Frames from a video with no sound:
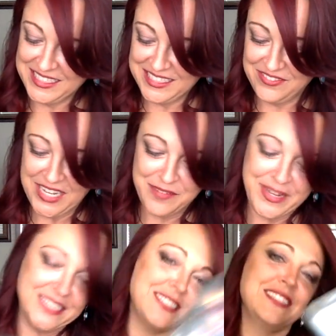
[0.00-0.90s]
divine divine
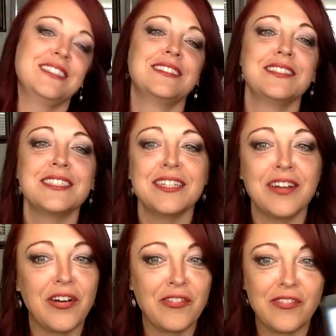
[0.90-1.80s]
masculine is looking
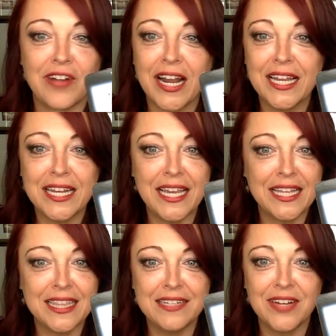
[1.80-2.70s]
right at
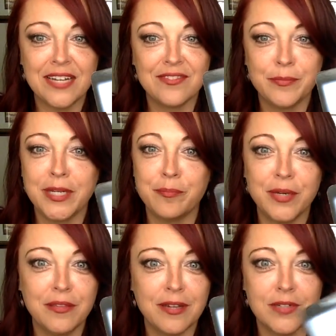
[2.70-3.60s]
the divine feminine,
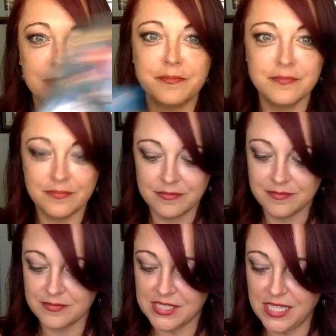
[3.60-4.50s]
both of them.
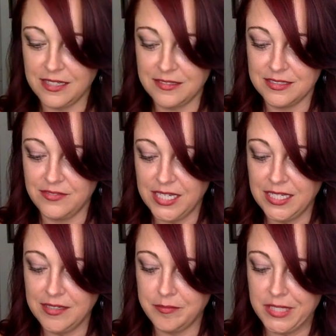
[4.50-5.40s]
Okay,
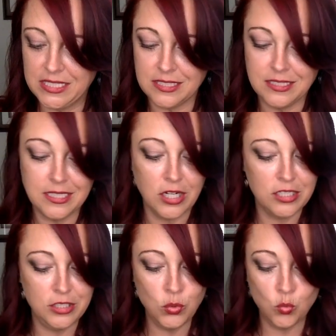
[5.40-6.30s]
divine masculine, are
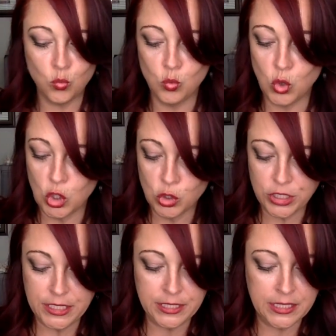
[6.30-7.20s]
you
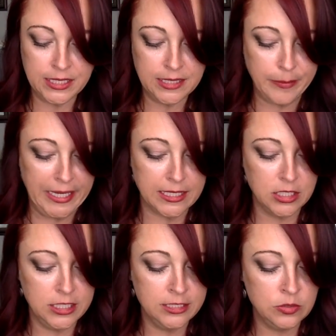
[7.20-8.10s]
lurking in the
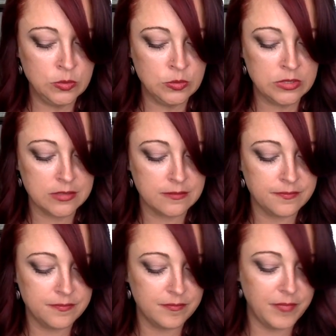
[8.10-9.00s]
background?
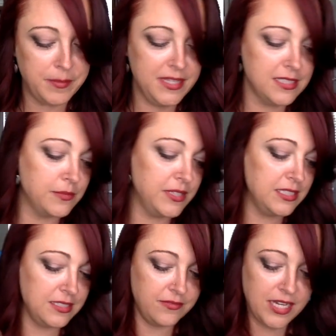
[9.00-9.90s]
Maybe that's what
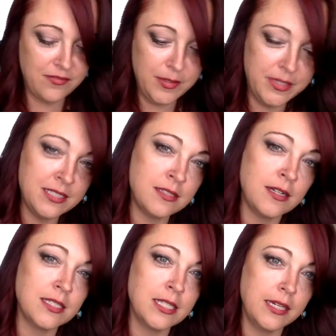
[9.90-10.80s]
this divine feminine is
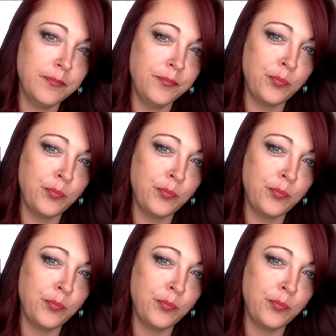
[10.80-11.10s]
not seeing.